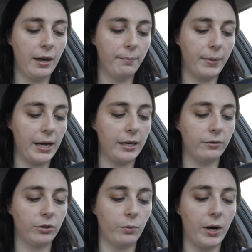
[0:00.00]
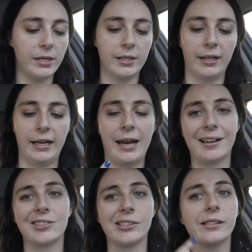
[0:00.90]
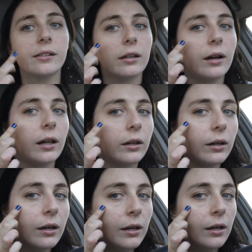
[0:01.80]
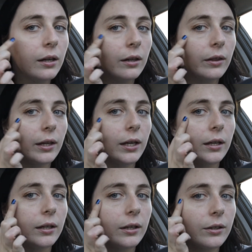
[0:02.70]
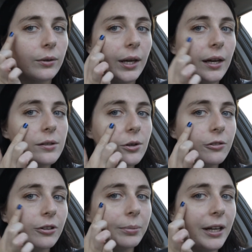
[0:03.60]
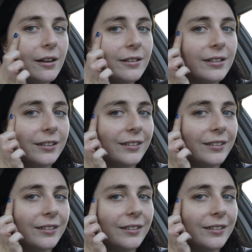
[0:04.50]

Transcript: But if you want to like actually see the color, then you can't overblend.